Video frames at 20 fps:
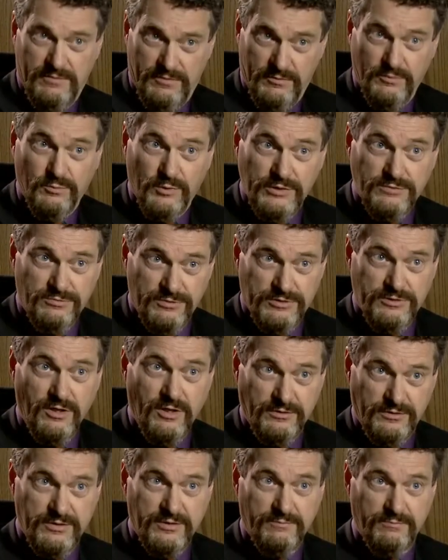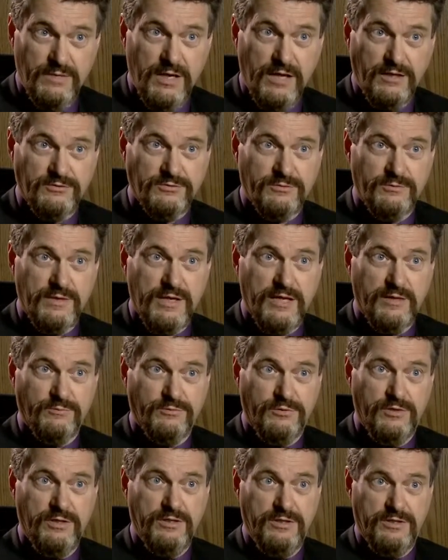which resulted in mild traumatic
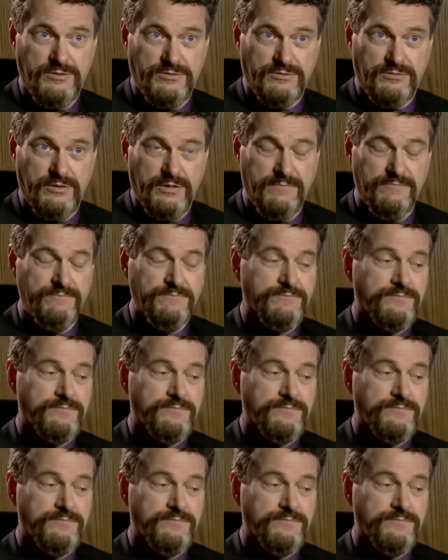brain injury.